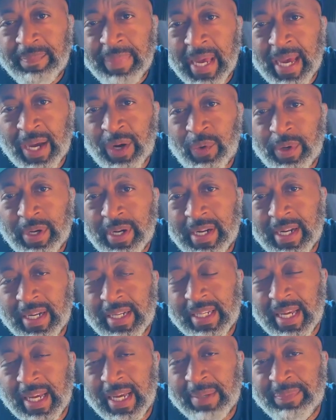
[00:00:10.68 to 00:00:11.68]
Back with
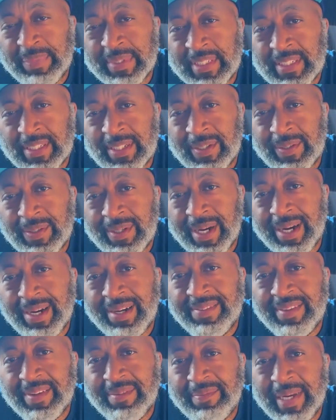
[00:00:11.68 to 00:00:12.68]
another episode
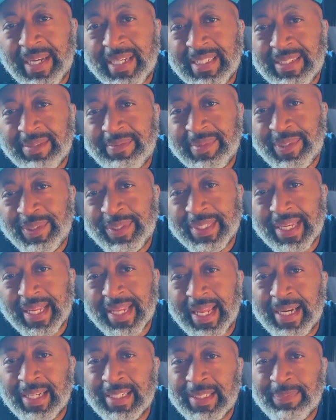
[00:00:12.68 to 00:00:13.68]
of the Major Music
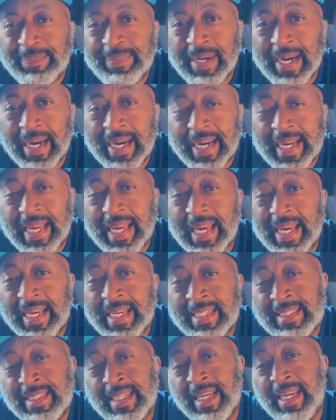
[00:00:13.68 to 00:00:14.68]
Lounge
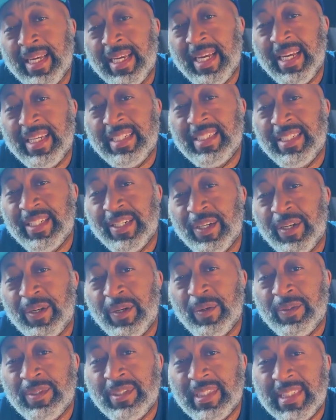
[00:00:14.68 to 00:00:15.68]
podcast. It's your
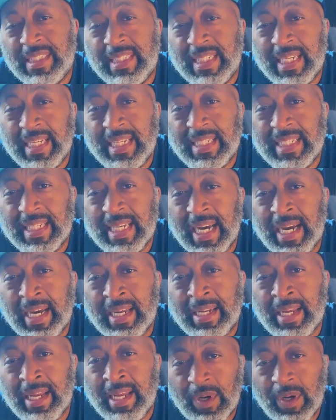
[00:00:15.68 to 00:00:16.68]
host, D.T.W.
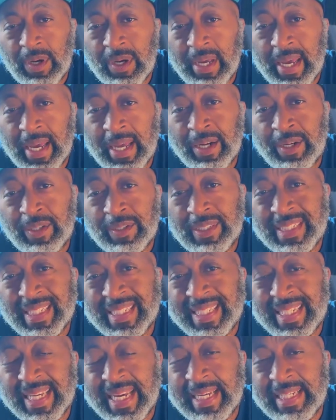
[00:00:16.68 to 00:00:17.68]
And on
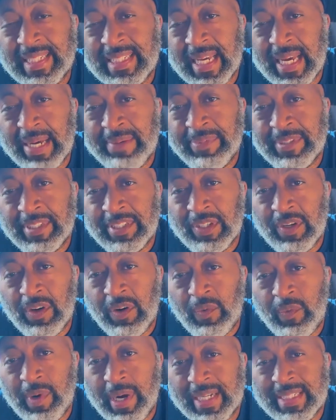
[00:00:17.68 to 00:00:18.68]
today's
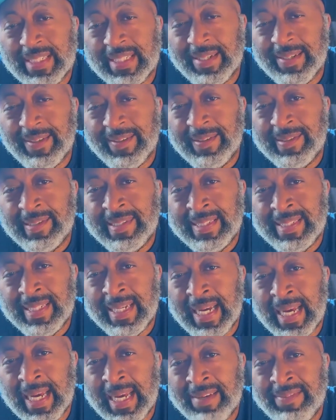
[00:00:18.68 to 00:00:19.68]
episode, we're actually going to
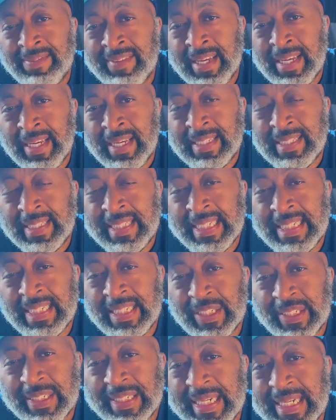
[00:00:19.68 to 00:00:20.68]
have
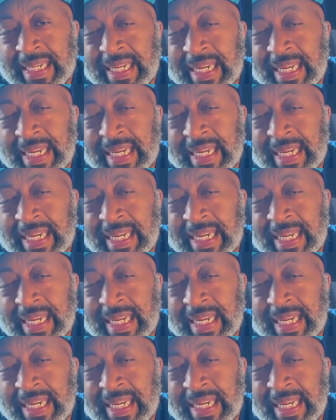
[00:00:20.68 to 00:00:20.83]
Detroit